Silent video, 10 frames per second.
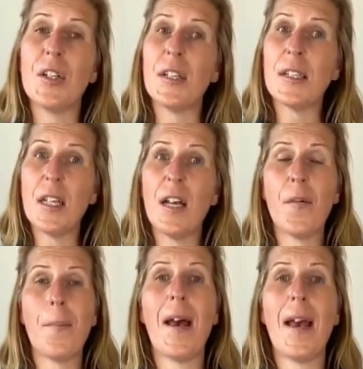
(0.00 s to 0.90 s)
You deserve
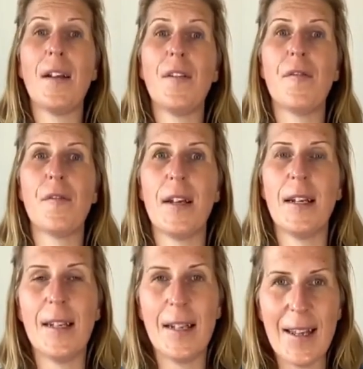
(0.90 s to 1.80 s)
a pain-free
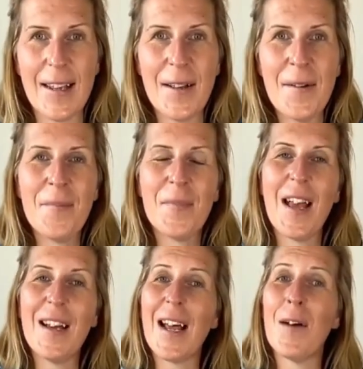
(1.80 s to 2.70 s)
knee.
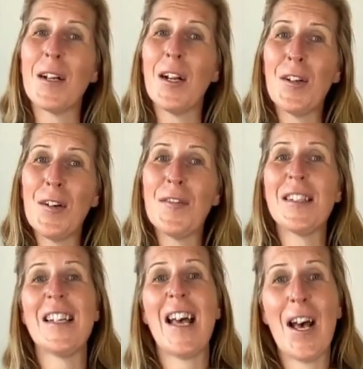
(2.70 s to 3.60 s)
And I would love
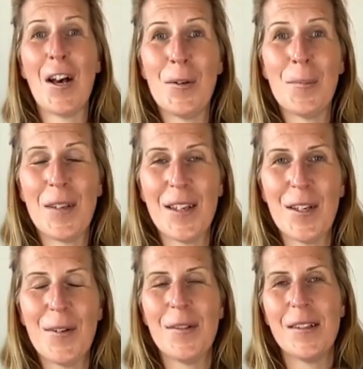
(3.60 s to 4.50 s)
to help
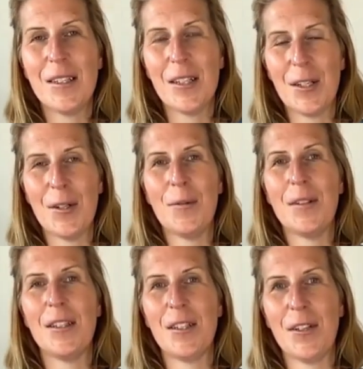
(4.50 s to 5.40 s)
you to
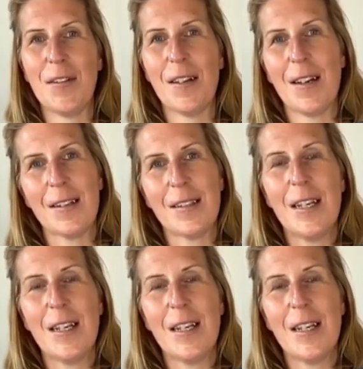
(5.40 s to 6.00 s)
do that.